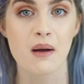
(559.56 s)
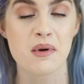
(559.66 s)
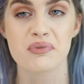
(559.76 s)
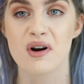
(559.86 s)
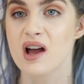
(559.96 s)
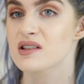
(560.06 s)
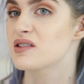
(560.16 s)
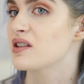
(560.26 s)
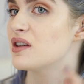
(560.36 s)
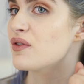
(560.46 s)
I'm
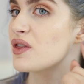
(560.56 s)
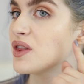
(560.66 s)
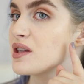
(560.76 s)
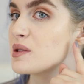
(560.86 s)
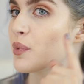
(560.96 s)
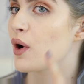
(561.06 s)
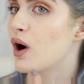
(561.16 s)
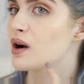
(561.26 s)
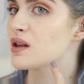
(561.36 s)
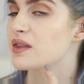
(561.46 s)
impressed. Even this
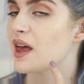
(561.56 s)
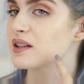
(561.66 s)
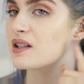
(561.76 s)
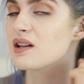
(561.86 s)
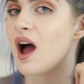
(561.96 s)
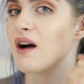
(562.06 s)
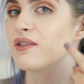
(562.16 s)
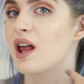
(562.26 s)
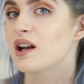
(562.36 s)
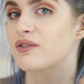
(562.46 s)
part that didn't have
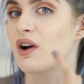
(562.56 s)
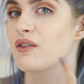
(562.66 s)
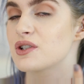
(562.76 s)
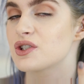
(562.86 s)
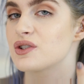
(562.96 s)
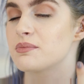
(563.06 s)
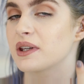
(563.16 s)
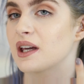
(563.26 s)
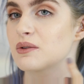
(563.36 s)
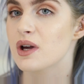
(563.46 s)
a lot of coverage to
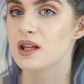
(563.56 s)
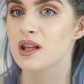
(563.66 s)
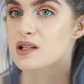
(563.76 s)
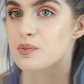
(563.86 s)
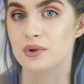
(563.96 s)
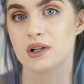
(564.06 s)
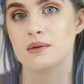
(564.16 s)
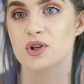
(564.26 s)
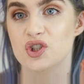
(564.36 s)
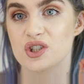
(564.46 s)
begin with is
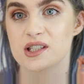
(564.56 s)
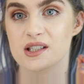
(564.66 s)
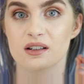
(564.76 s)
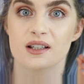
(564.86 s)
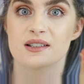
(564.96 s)
pretty much still